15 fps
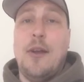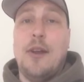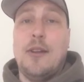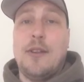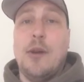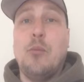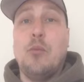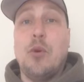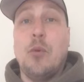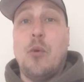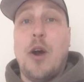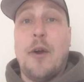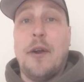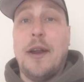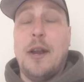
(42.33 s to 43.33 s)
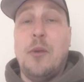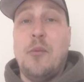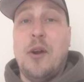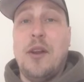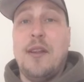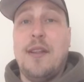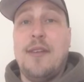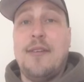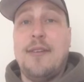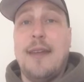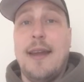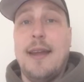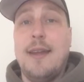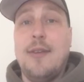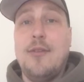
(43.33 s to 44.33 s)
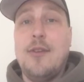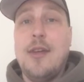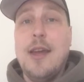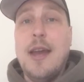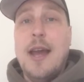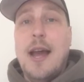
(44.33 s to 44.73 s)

and I don't want to worry anyone at this stage.